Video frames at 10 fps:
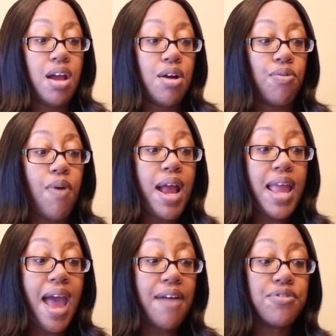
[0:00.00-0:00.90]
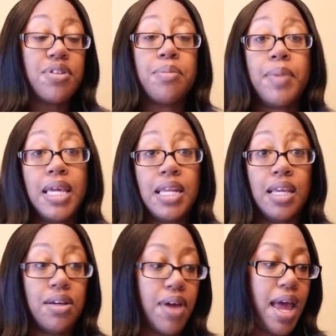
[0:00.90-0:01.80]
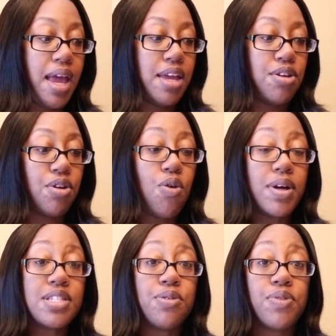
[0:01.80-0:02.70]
Right after the meeting, okay, you're going to